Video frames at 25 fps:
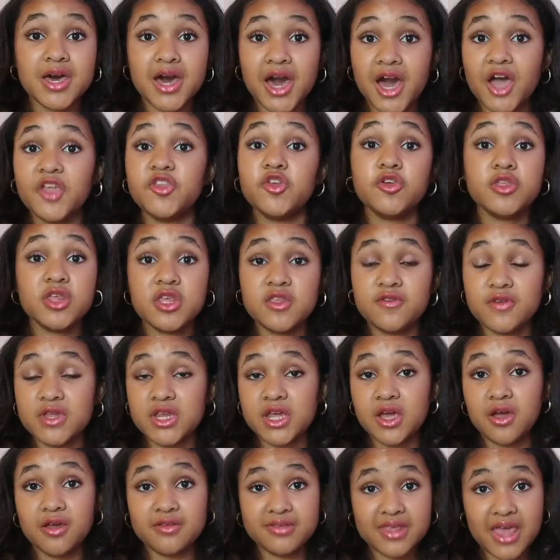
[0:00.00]
I do these
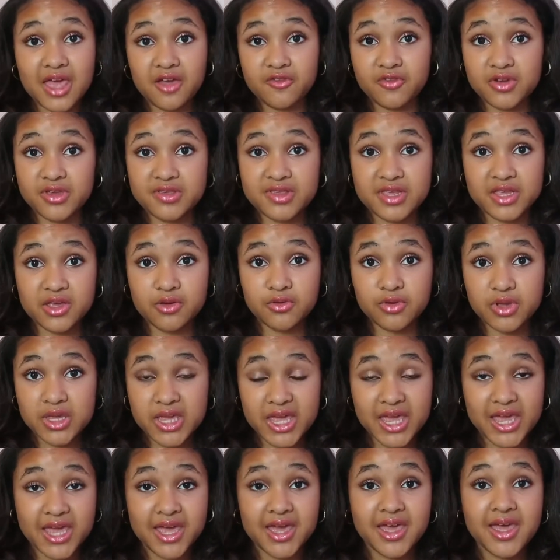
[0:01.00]
videos every single
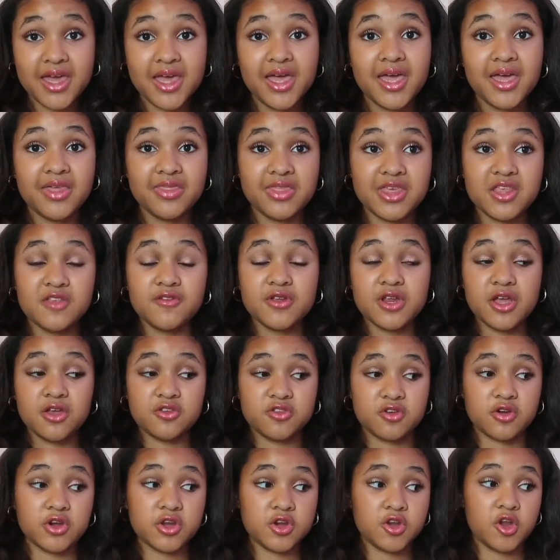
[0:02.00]
year. These videos
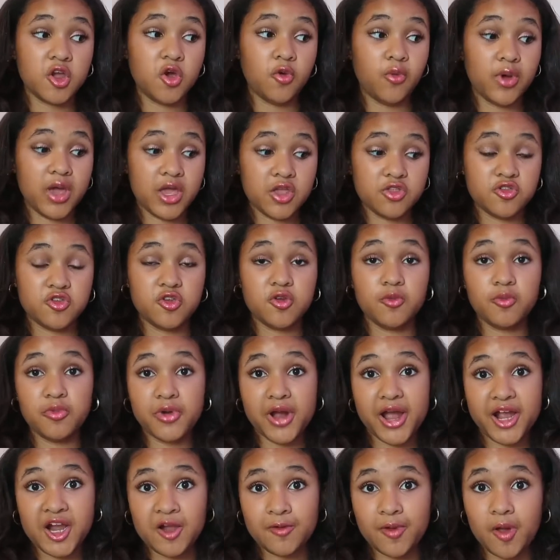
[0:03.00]
are in no way to
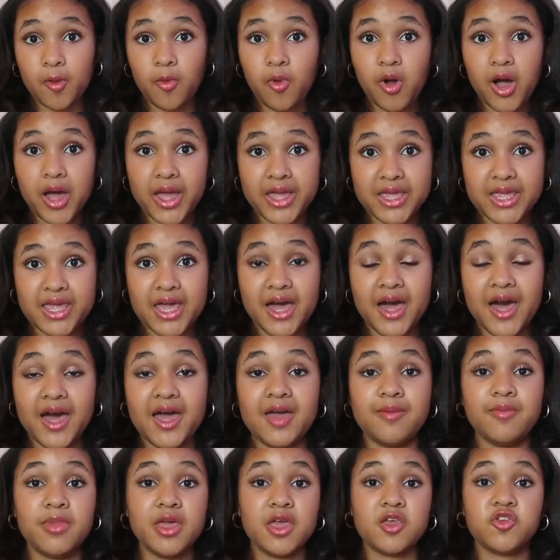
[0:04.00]
brag about what I get.
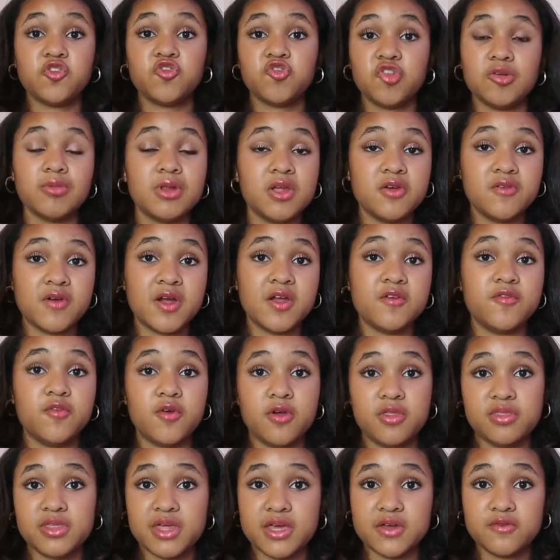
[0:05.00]
I'm extremely grateful
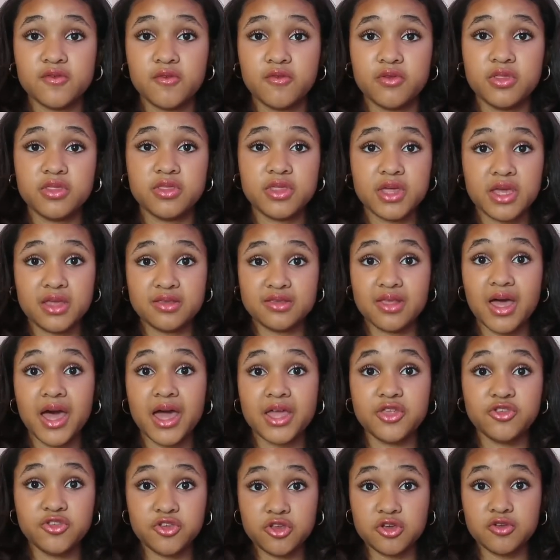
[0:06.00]
and thankful for the things
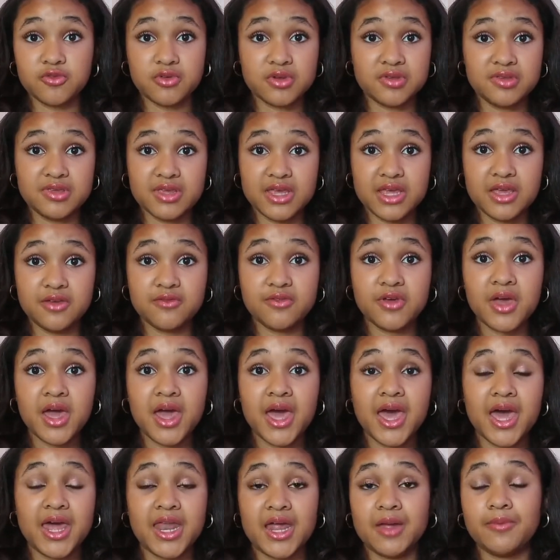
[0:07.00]
I do receive
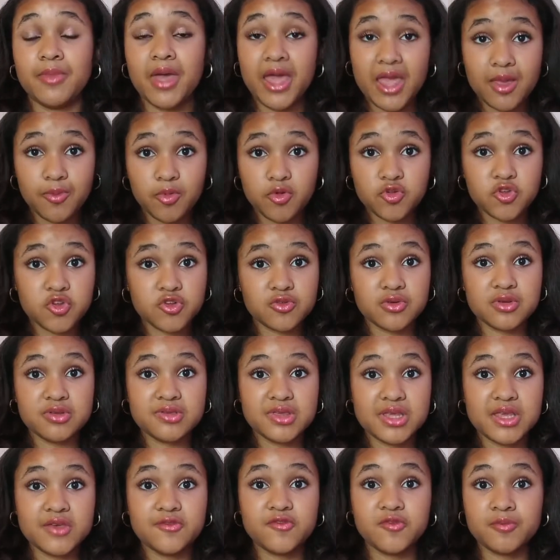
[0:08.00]
and I'm able to
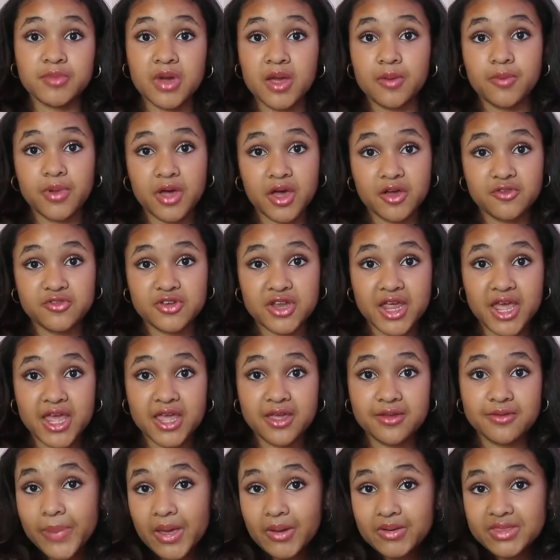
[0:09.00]
receive for my
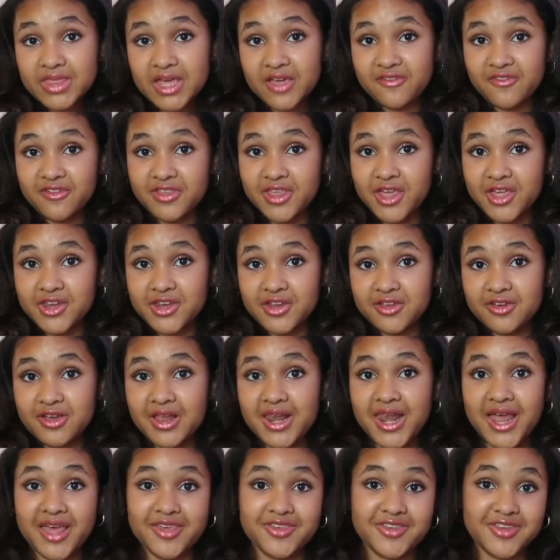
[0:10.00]
birthday. But without further ado,
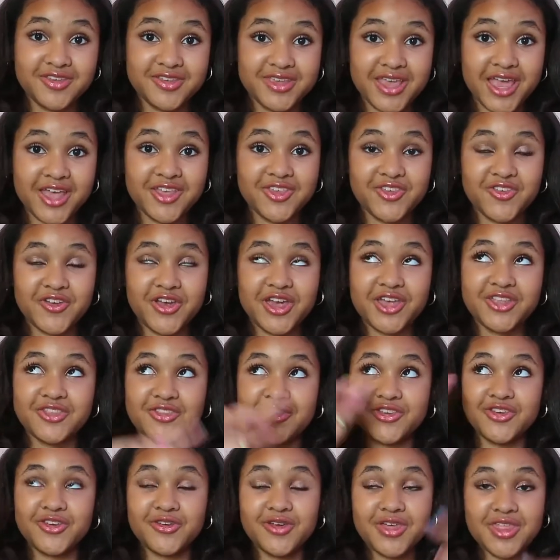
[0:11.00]
let's just get straight
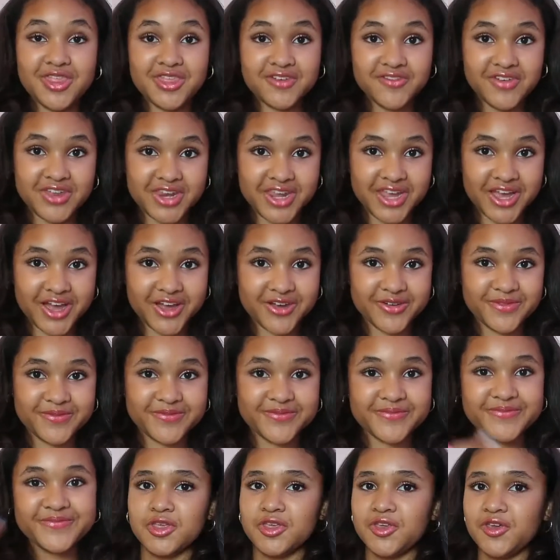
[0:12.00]
into the video.
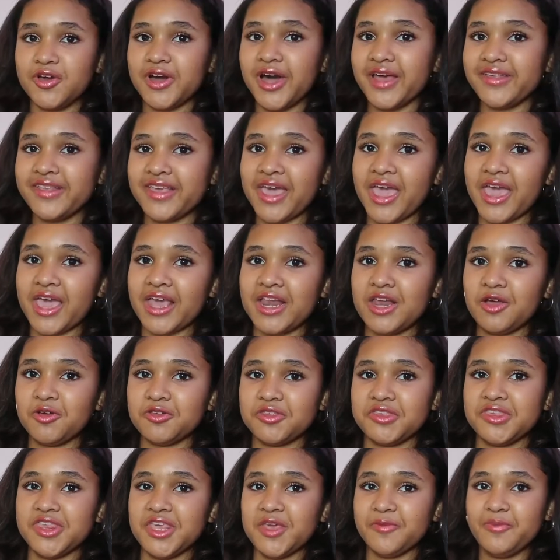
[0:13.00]
You guys are getting a little
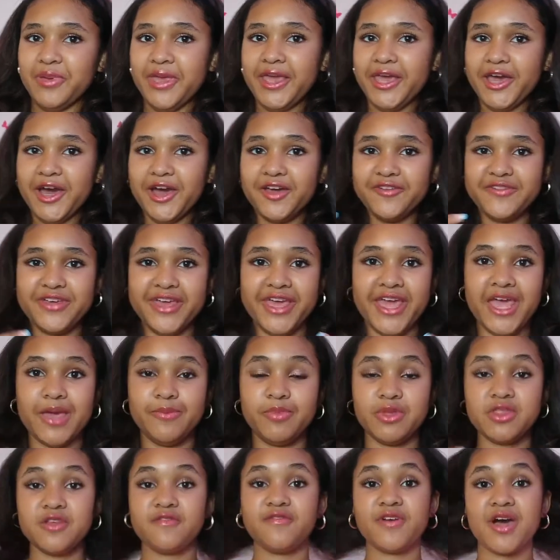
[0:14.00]
sneak peek over here,
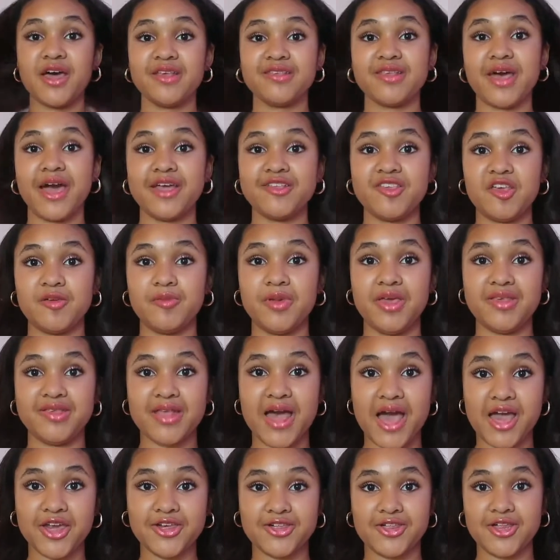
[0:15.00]
but the first item is
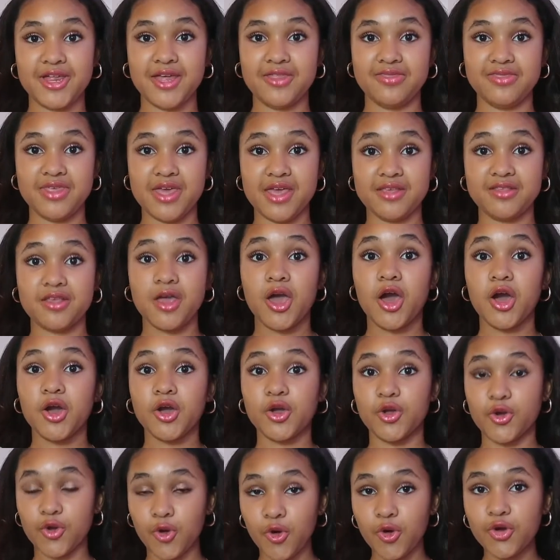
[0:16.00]
actually this
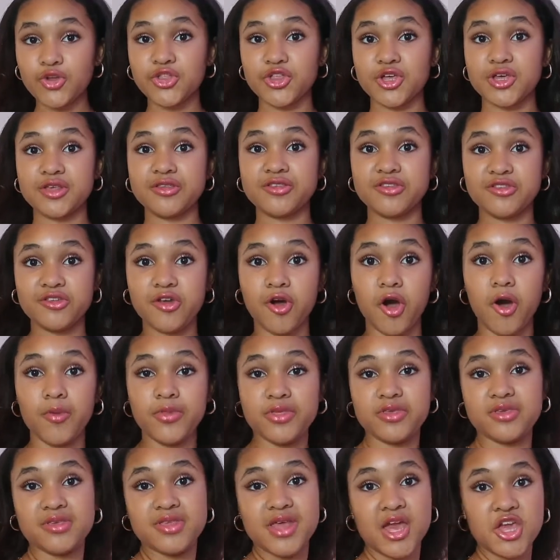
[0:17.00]
gorgeous top.
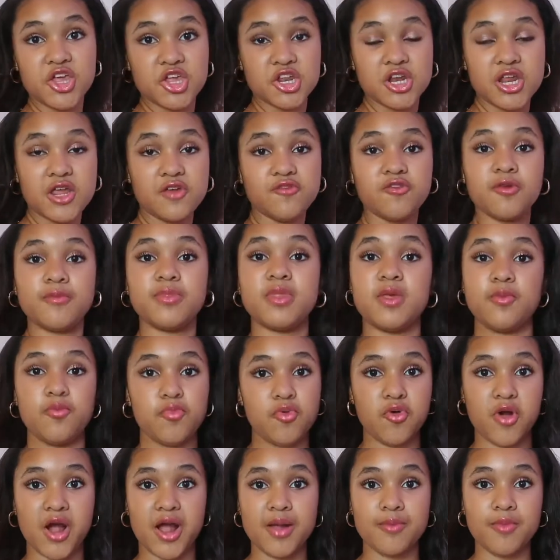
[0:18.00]
This is actually from the
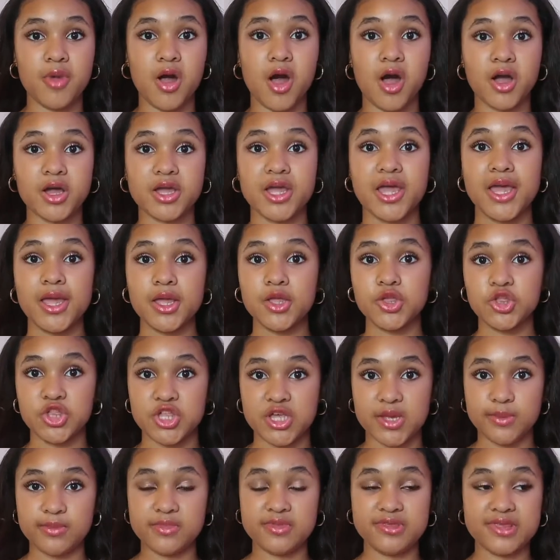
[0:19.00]
Primark
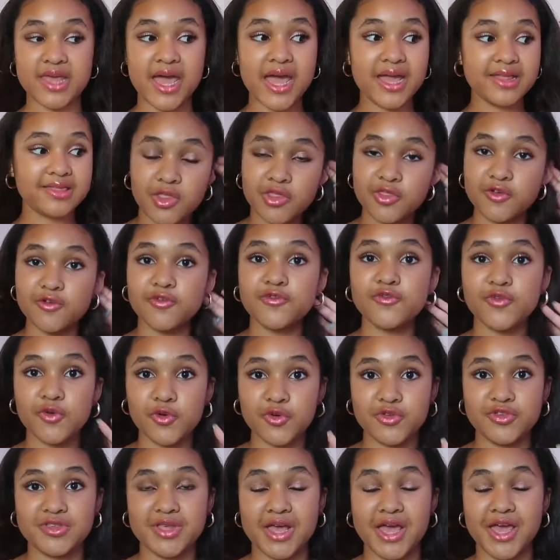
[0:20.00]
gym set. The
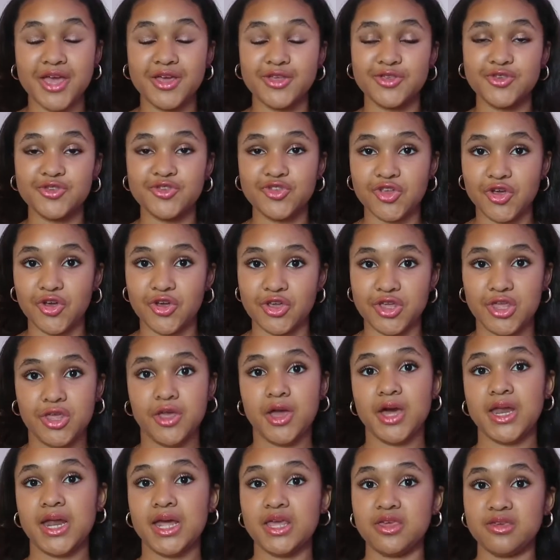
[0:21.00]
full set is so
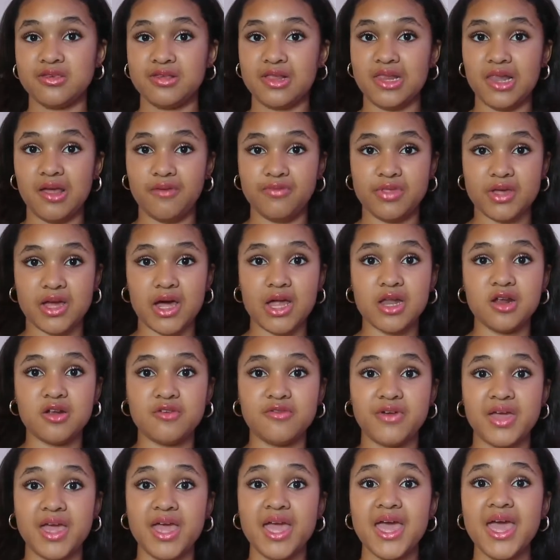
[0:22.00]
cute and I just love the color of
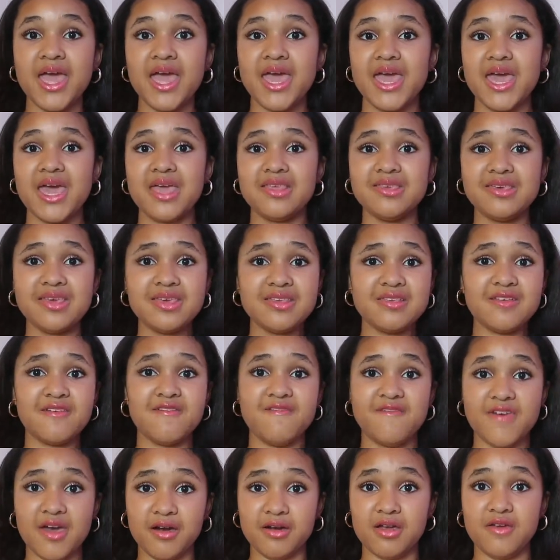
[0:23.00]
it. It is
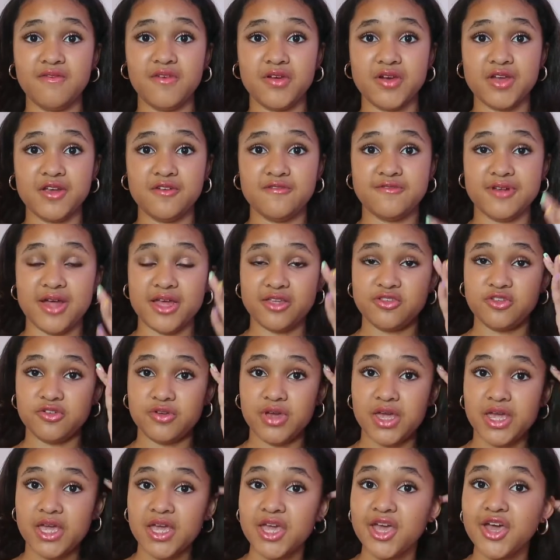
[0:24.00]
very, very
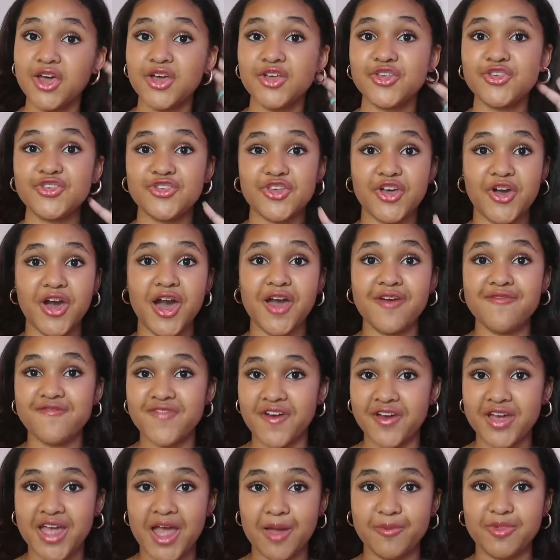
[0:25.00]
flattering. So I'm
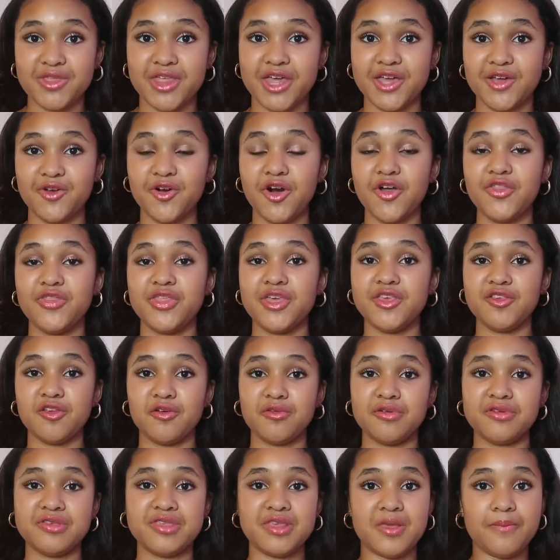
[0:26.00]
very happy that I got this.
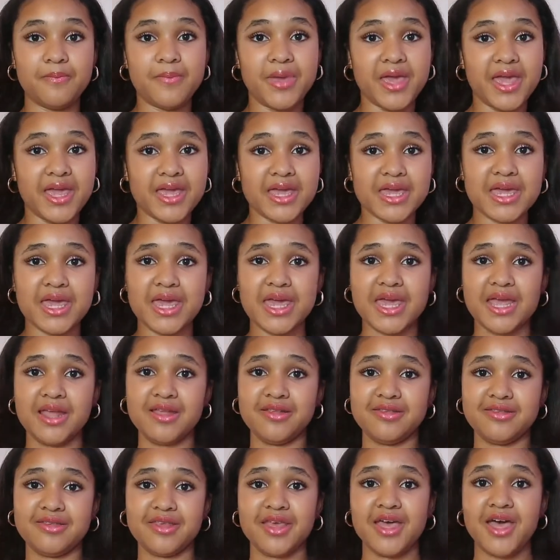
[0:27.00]
Obviously pink
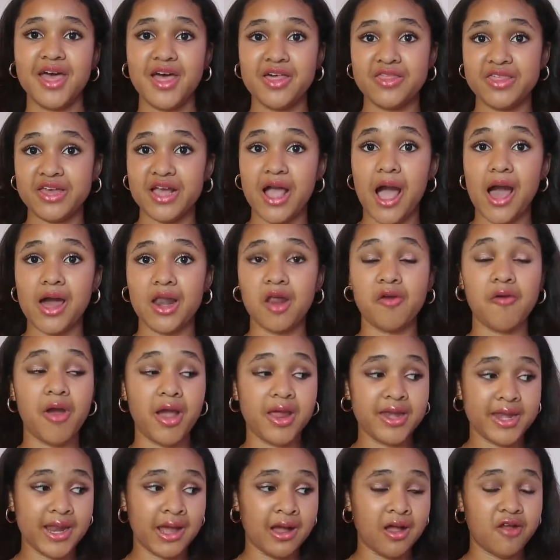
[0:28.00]
is the color
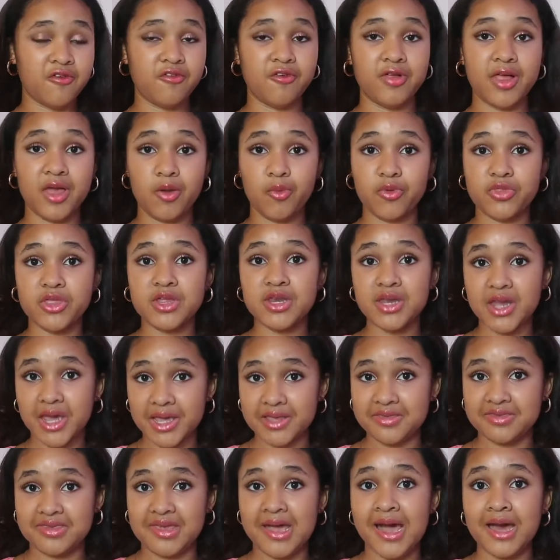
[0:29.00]
right now. I feel like with a
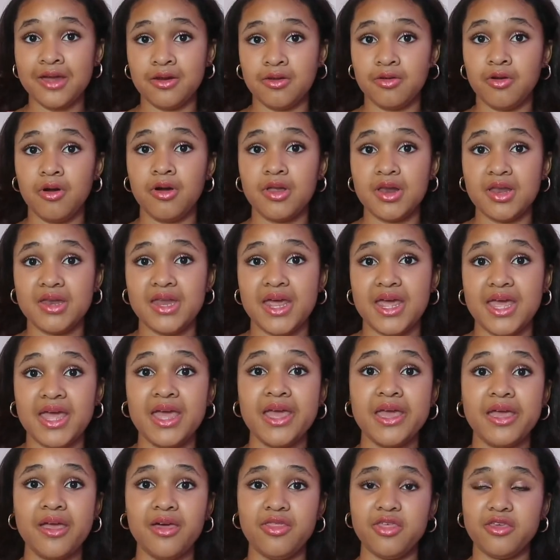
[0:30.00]
nice tan on
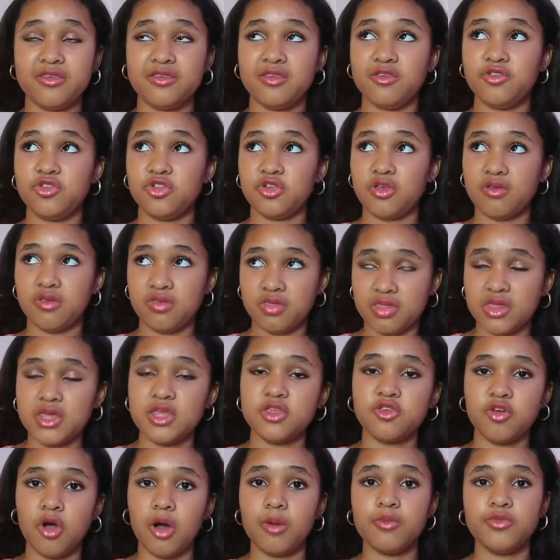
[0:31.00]
holiday, this is just the
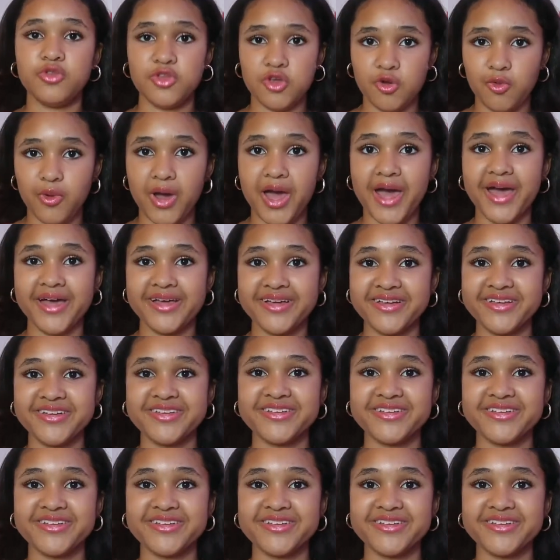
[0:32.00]
top to wear.